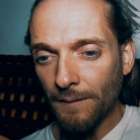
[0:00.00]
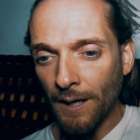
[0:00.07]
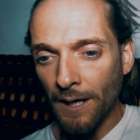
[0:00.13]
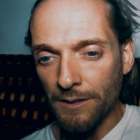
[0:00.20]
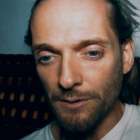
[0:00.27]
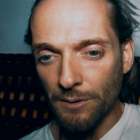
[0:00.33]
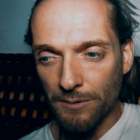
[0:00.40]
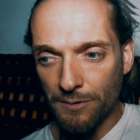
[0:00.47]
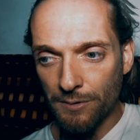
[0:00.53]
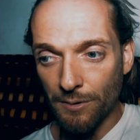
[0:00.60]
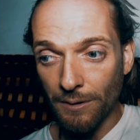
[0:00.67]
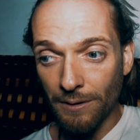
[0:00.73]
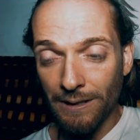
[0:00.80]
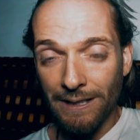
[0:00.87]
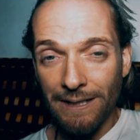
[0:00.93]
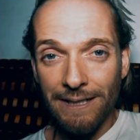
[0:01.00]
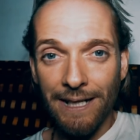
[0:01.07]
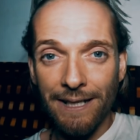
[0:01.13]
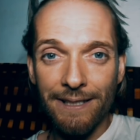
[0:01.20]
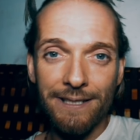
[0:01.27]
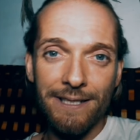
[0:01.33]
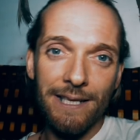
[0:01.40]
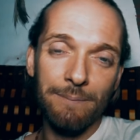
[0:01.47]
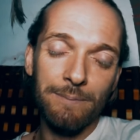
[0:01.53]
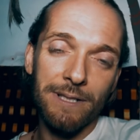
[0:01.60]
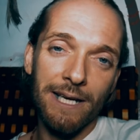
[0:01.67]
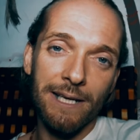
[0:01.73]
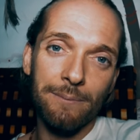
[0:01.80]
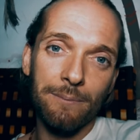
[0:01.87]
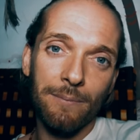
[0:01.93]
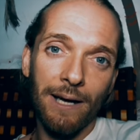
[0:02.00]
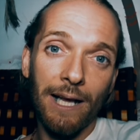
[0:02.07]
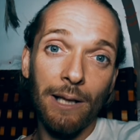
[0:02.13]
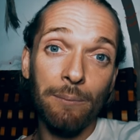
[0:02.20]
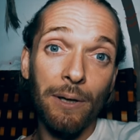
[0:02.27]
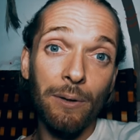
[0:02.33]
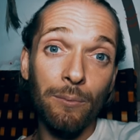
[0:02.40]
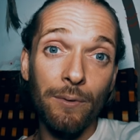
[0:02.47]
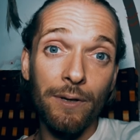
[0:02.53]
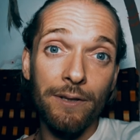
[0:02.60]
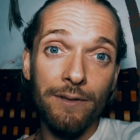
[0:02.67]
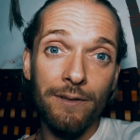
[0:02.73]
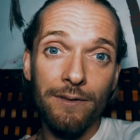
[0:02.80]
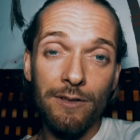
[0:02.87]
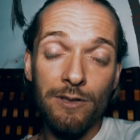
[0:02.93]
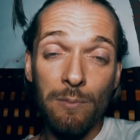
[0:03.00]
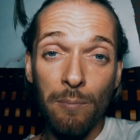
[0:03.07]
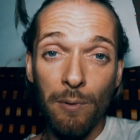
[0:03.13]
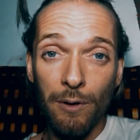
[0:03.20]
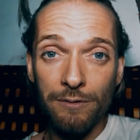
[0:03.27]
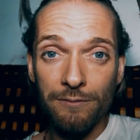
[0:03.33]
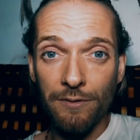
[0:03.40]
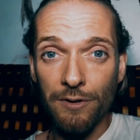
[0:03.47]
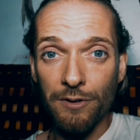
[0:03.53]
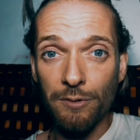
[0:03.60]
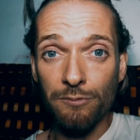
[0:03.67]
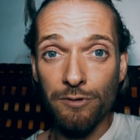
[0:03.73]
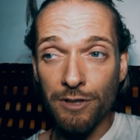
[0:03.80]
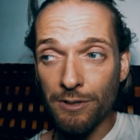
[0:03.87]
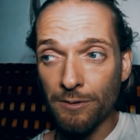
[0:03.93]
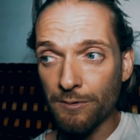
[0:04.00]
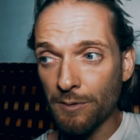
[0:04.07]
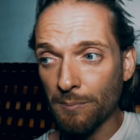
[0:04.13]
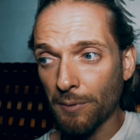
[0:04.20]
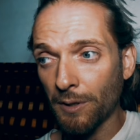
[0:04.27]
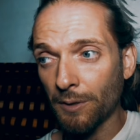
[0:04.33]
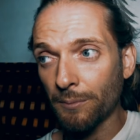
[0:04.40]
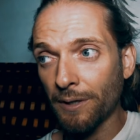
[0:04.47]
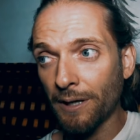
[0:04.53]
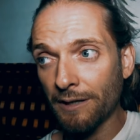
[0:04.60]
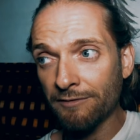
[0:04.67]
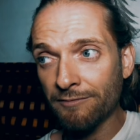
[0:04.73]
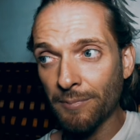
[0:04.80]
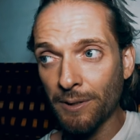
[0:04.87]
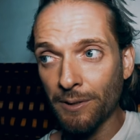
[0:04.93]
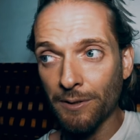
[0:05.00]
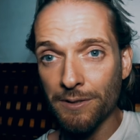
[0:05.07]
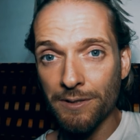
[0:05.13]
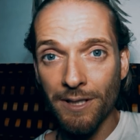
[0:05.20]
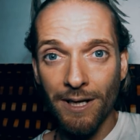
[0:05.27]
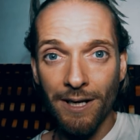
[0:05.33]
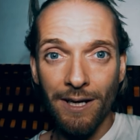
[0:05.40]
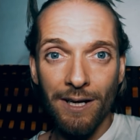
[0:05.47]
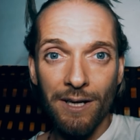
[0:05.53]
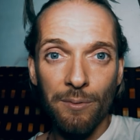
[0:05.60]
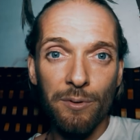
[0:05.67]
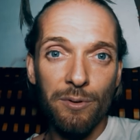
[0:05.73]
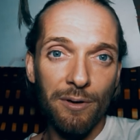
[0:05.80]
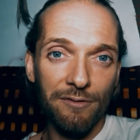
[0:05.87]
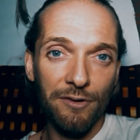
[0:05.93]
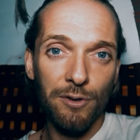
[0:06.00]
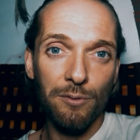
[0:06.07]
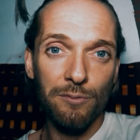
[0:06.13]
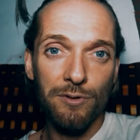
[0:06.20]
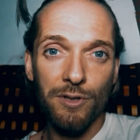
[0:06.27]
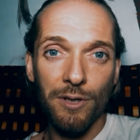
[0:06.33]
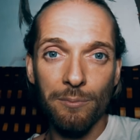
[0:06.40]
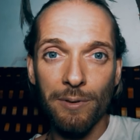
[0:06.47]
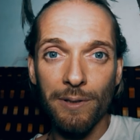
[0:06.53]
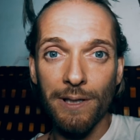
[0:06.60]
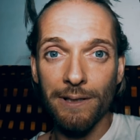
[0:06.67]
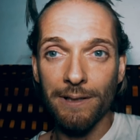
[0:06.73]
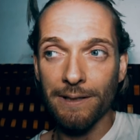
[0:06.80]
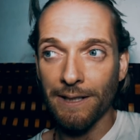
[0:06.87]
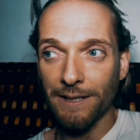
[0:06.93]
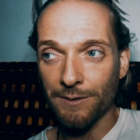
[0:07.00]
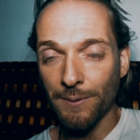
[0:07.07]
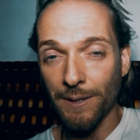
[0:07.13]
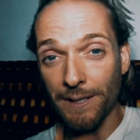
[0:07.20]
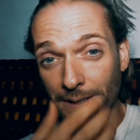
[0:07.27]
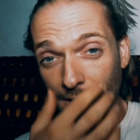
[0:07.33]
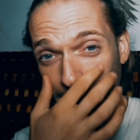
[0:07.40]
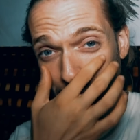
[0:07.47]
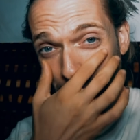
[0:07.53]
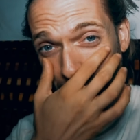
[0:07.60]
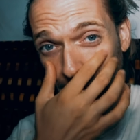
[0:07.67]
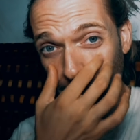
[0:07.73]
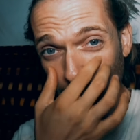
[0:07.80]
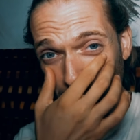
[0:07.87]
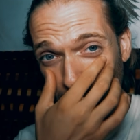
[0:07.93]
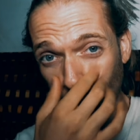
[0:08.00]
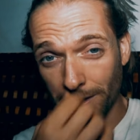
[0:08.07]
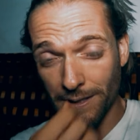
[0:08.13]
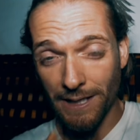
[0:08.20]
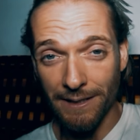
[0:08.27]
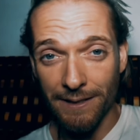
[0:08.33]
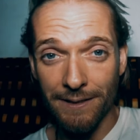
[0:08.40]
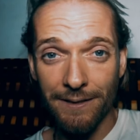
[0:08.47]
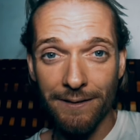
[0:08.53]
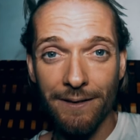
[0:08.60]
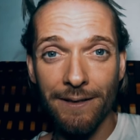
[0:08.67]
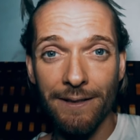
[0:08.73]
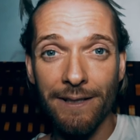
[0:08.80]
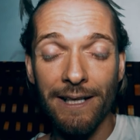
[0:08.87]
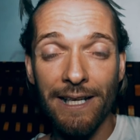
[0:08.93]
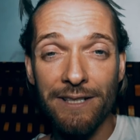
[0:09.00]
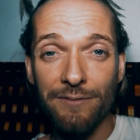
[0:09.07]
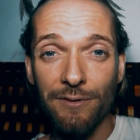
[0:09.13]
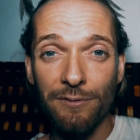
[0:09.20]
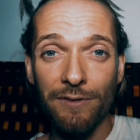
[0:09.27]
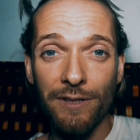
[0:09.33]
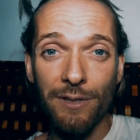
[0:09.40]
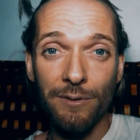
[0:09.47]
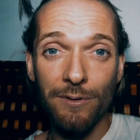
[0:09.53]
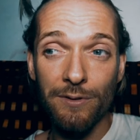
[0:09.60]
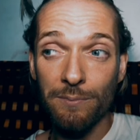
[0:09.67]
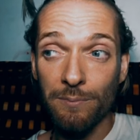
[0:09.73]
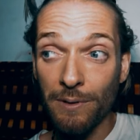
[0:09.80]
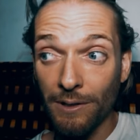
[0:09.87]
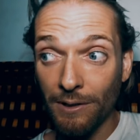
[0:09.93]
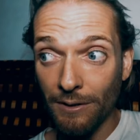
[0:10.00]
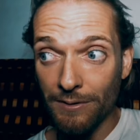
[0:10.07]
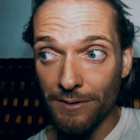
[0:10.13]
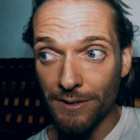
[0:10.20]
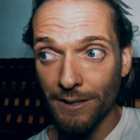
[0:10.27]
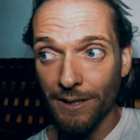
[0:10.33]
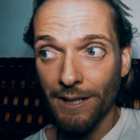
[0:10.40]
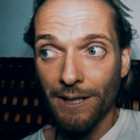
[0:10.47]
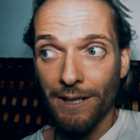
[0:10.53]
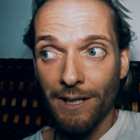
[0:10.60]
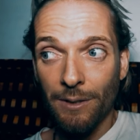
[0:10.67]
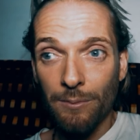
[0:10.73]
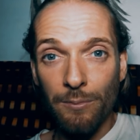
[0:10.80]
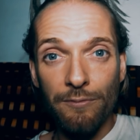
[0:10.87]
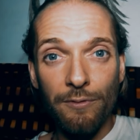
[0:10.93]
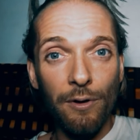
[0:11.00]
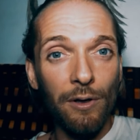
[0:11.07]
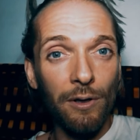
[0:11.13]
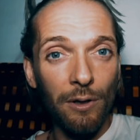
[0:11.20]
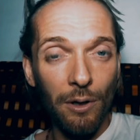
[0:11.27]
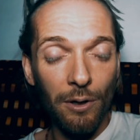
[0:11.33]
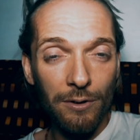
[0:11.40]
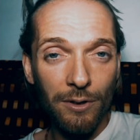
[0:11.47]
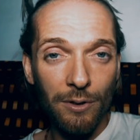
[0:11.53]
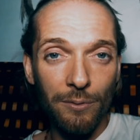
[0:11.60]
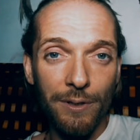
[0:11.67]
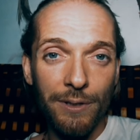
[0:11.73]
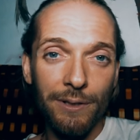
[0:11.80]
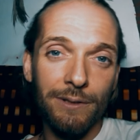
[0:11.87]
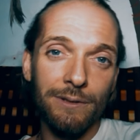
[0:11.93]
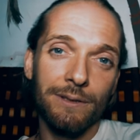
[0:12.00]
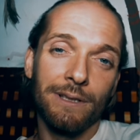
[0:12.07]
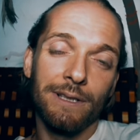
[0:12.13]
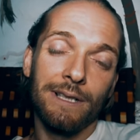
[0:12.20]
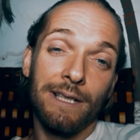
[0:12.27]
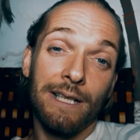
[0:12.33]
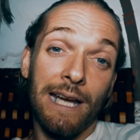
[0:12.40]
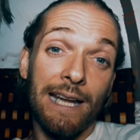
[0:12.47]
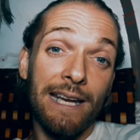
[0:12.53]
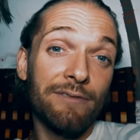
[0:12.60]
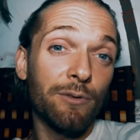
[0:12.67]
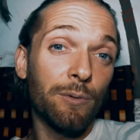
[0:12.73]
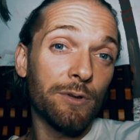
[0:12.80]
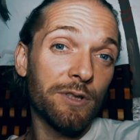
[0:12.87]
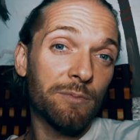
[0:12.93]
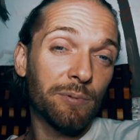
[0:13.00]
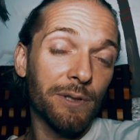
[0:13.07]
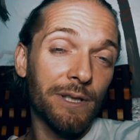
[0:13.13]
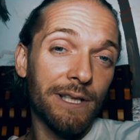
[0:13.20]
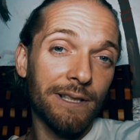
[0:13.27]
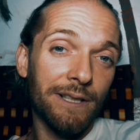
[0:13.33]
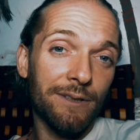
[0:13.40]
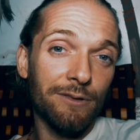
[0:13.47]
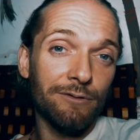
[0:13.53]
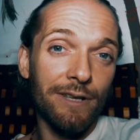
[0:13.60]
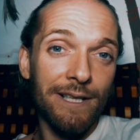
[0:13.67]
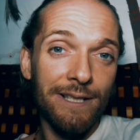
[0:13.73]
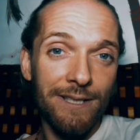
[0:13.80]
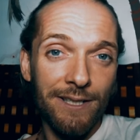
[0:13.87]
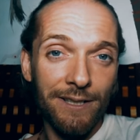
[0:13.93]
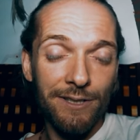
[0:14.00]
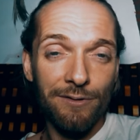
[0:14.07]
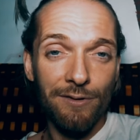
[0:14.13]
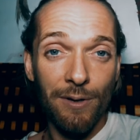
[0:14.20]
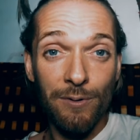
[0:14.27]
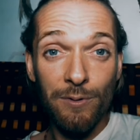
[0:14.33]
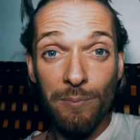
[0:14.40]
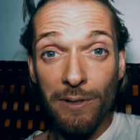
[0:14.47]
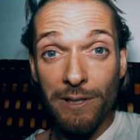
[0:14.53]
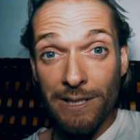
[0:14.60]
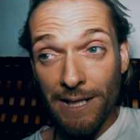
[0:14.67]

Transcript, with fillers: And also, at the same time, help out with the support for the nutritional support we have because we do have a huge job here. And that's why I'm looking pretty tired uh, the last few videos because we've got a lot going on and everyone's praying that the rain sticks around because